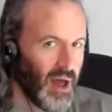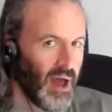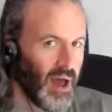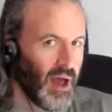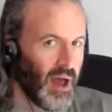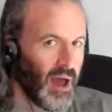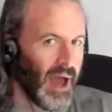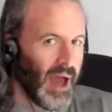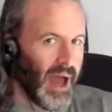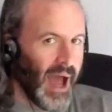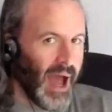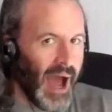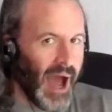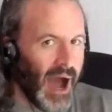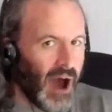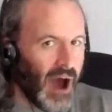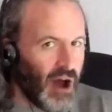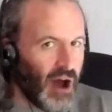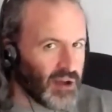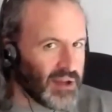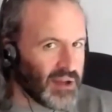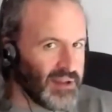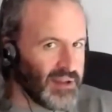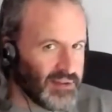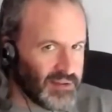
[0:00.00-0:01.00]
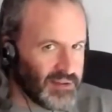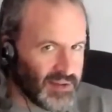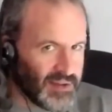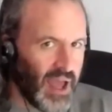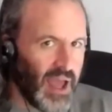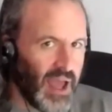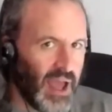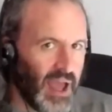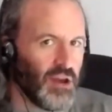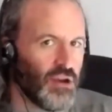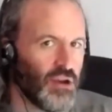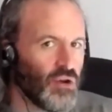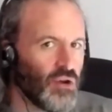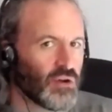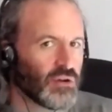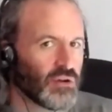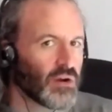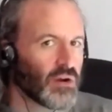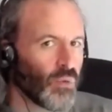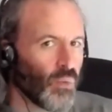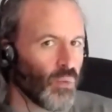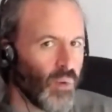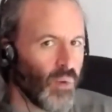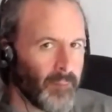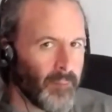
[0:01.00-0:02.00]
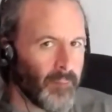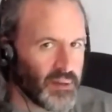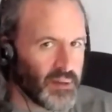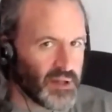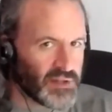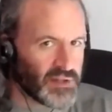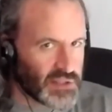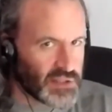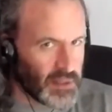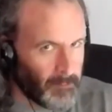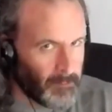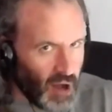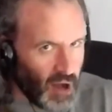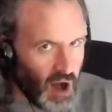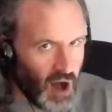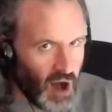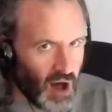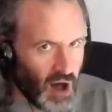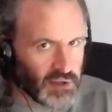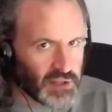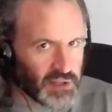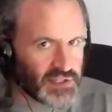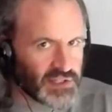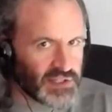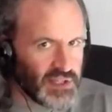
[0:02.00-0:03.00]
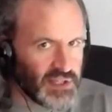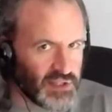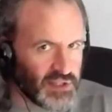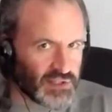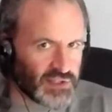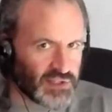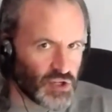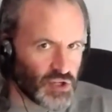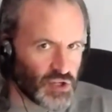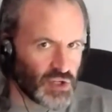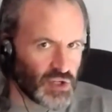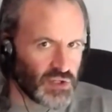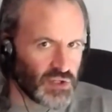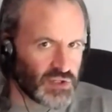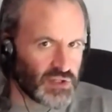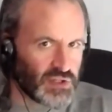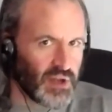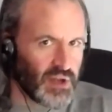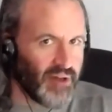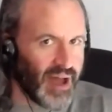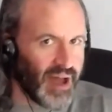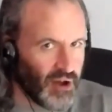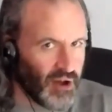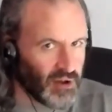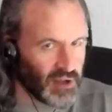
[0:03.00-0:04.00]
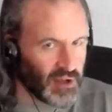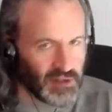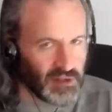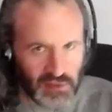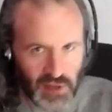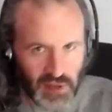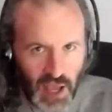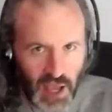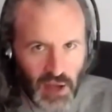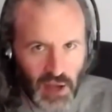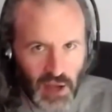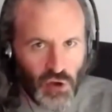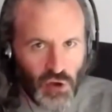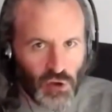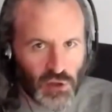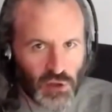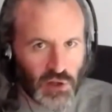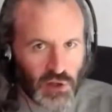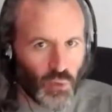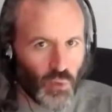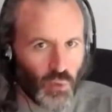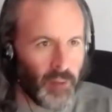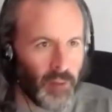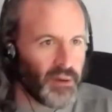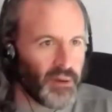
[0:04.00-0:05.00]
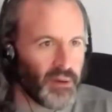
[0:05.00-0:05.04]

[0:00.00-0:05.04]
How to contain nuclear weapons, the policy decisions of how to contain nuclear weapon,